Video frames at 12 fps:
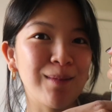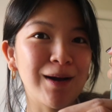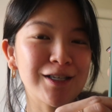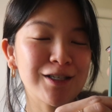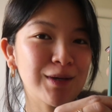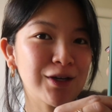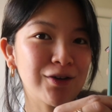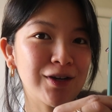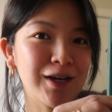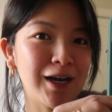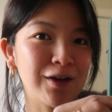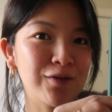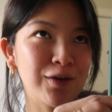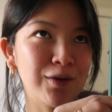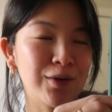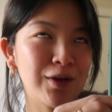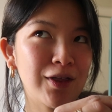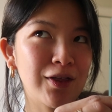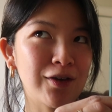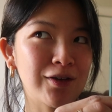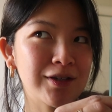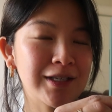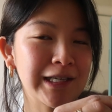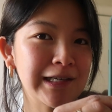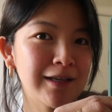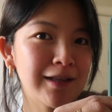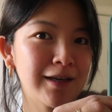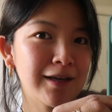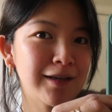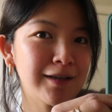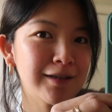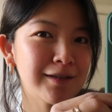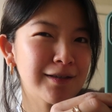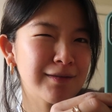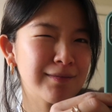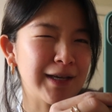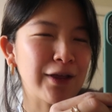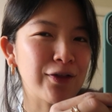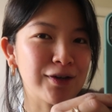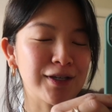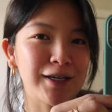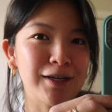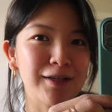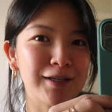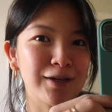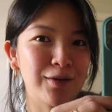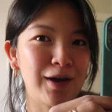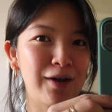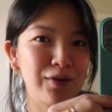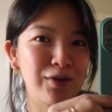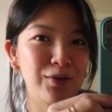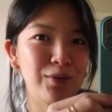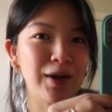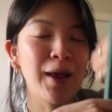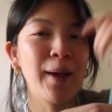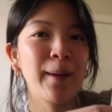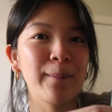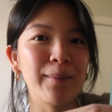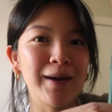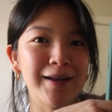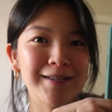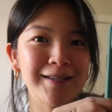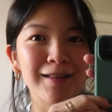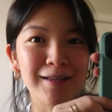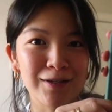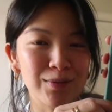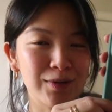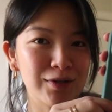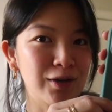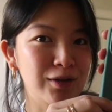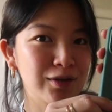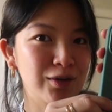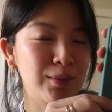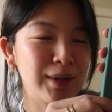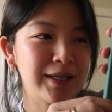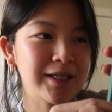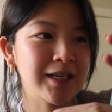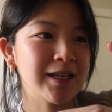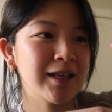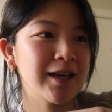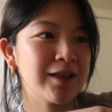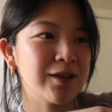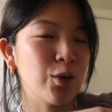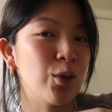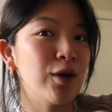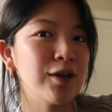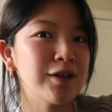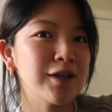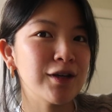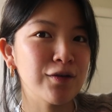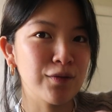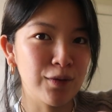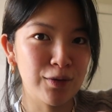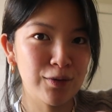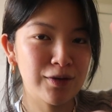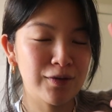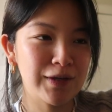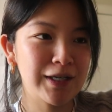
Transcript: Matches my green iPhone 13, I think it is. Yeah, 13, because I don't have the new one. But this one's also amazing, like the quality of photos and